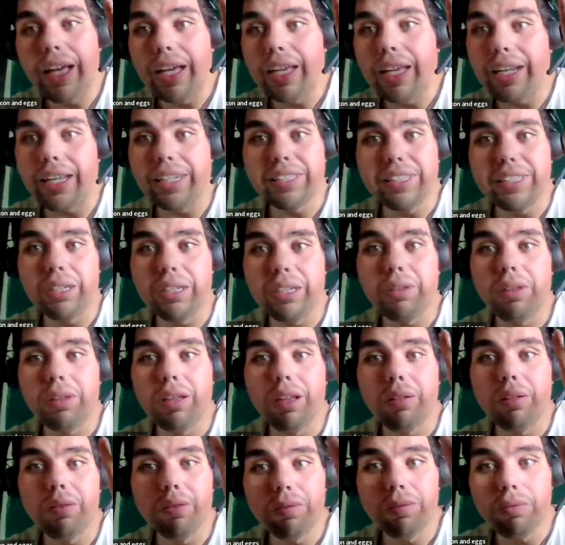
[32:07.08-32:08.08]
and I said,
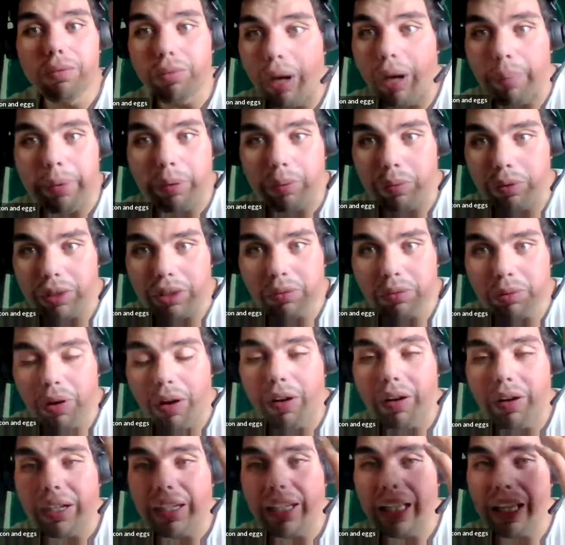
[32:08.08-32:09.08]
"Robin, what's
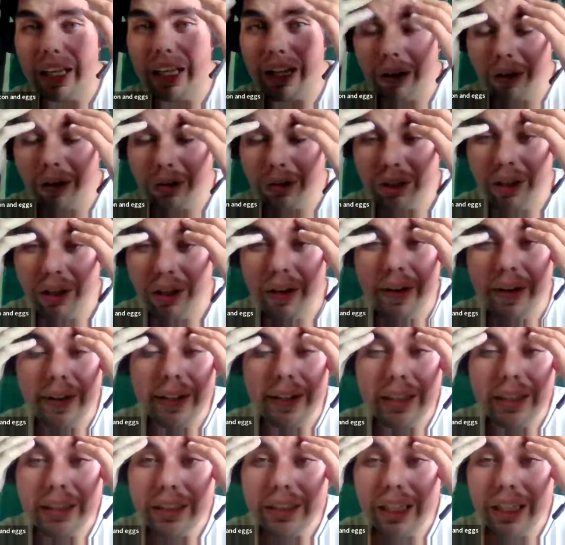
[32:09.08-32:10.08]
wrong?" And he goes,
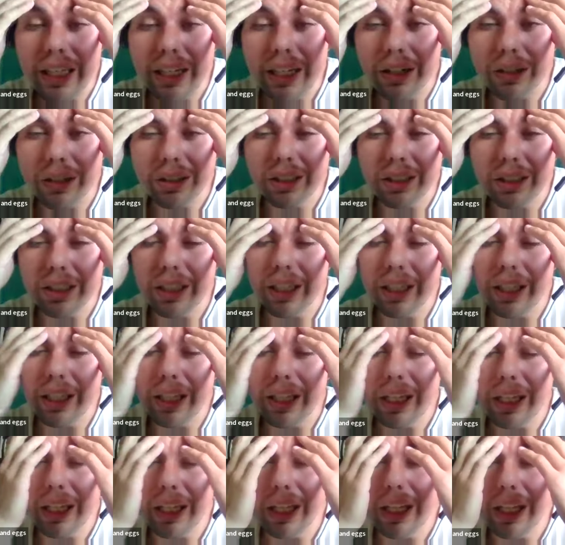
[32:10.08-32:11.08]
he goes,
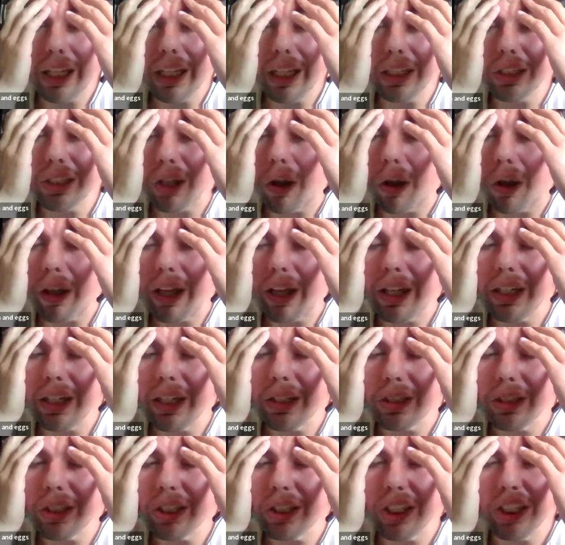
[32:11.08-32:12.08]
he
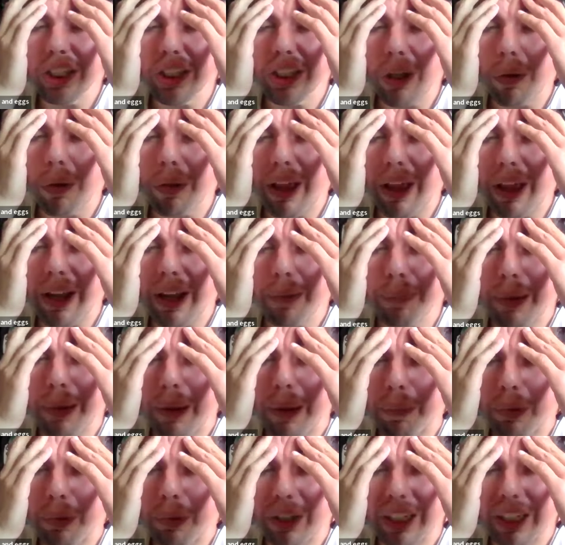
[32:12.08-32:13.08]
goes, just don't let
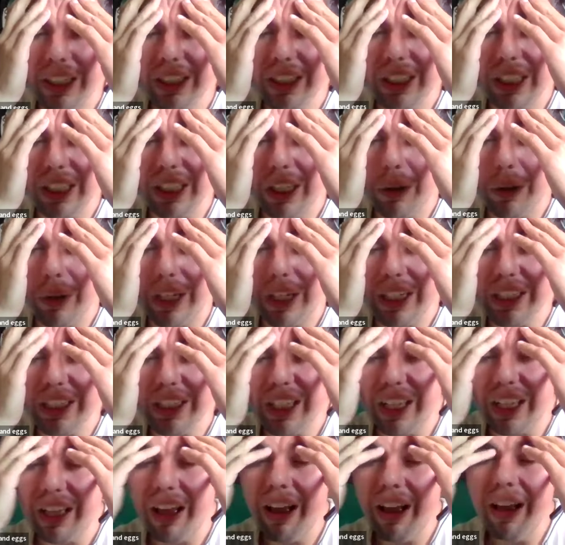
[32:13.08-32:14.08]
people get to you. He's
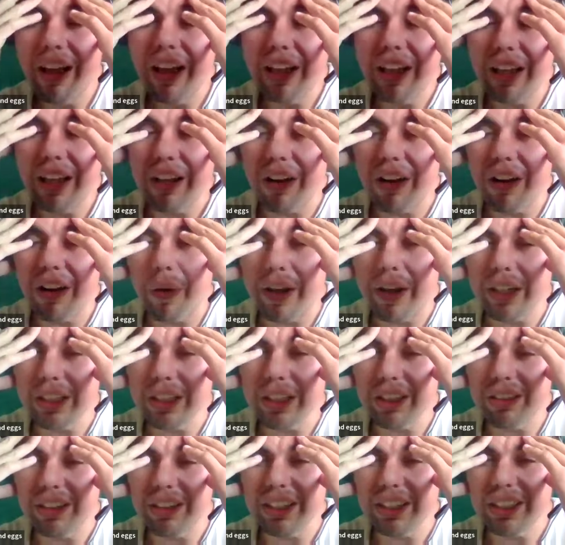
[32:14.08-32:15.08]
like, you know, he goes,
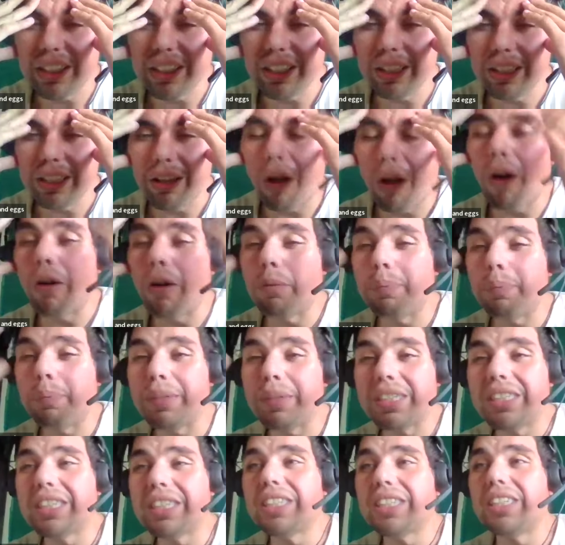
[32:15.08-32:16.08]
this is a hard
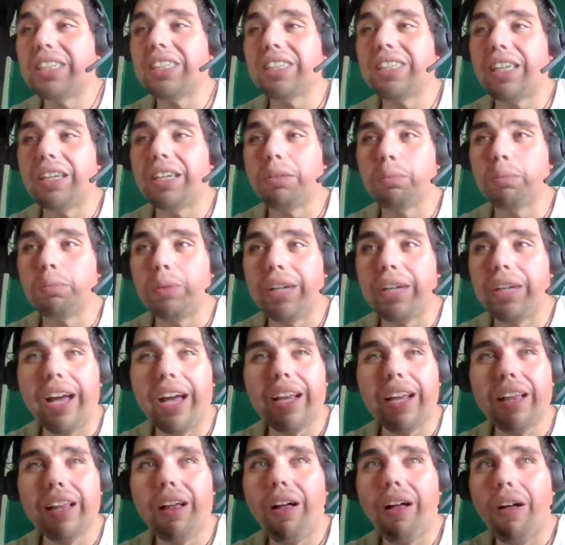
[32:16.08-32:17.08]
business. He's like, and we
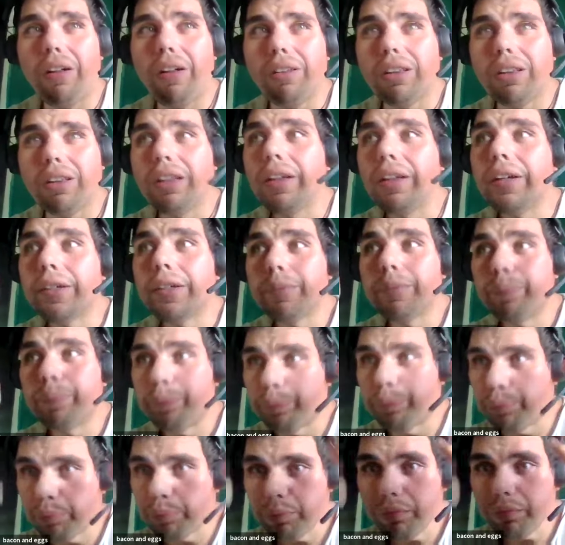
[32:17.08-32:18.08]
gotta all
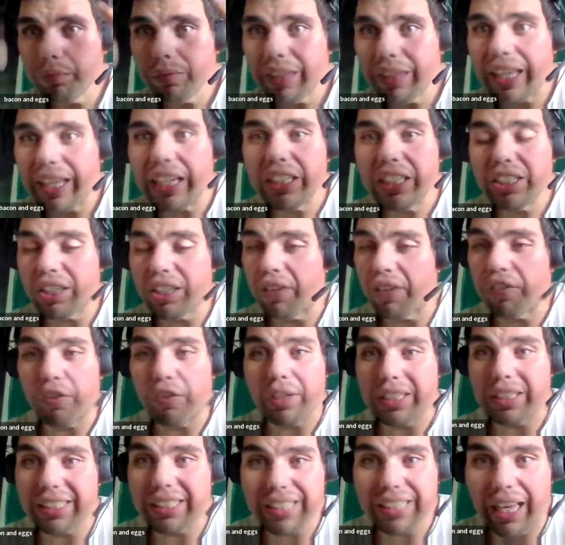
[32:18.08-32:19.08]
suffer
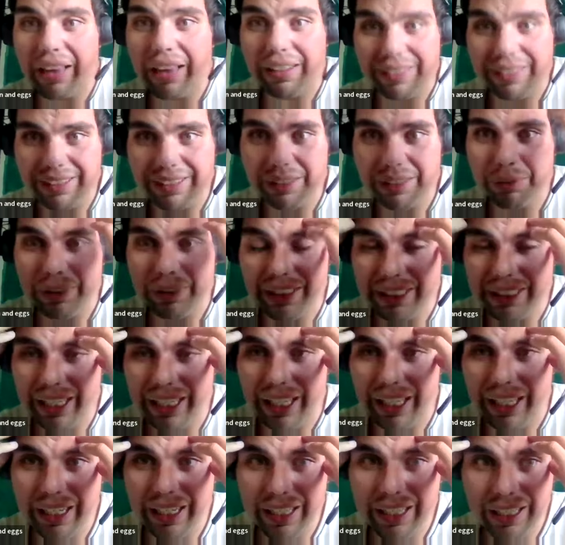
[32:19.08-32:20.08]
in silence. That's what he
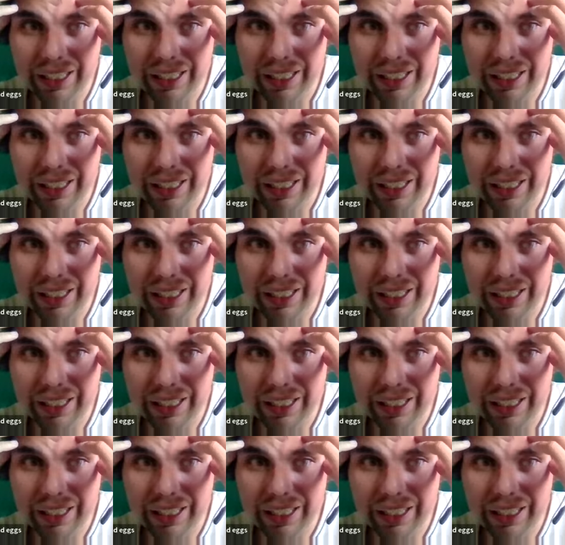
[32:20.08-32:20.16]
said.